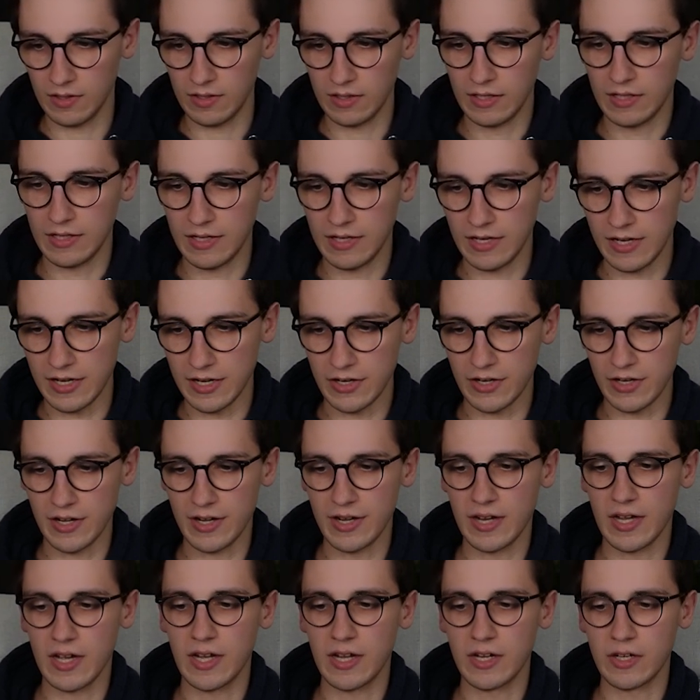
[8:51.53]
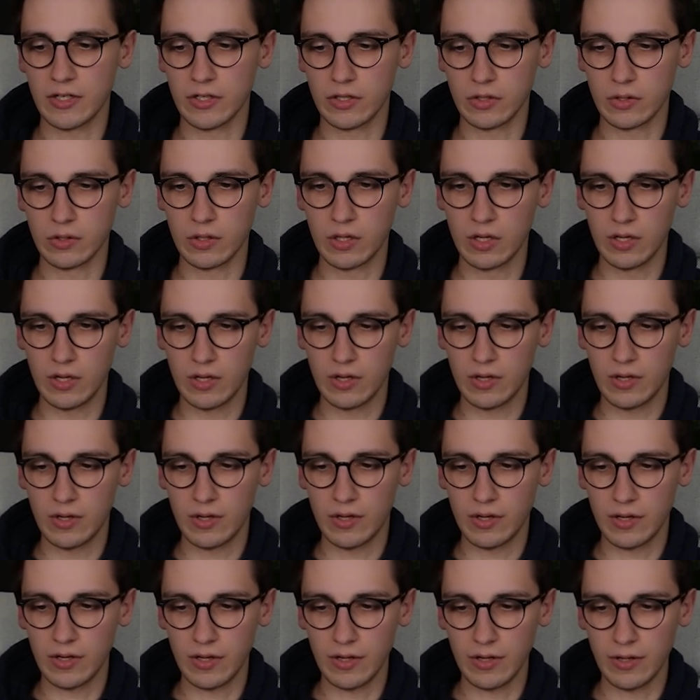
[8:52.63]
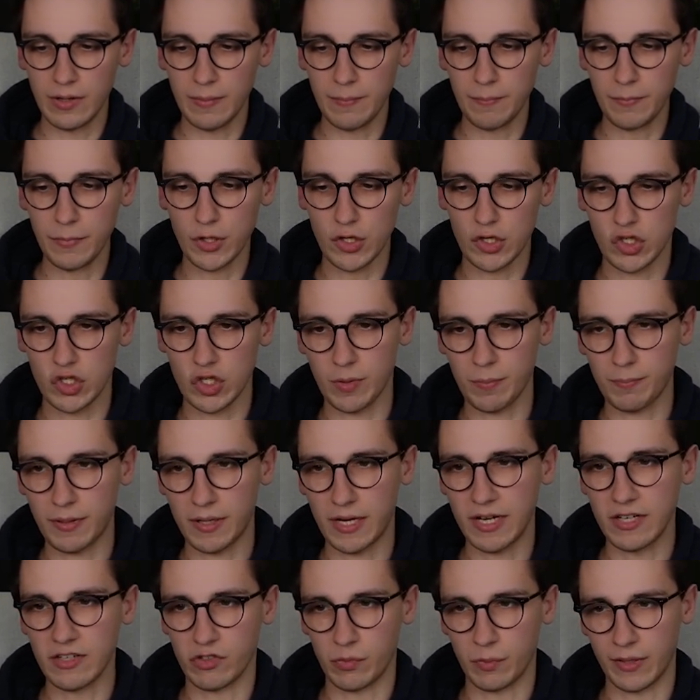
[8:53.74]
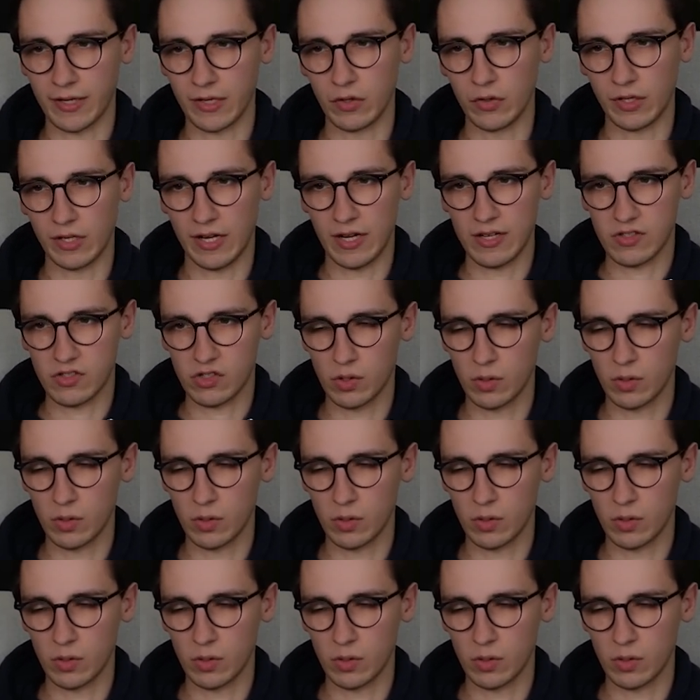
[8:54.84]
in here nano merge.py, so we can look at it.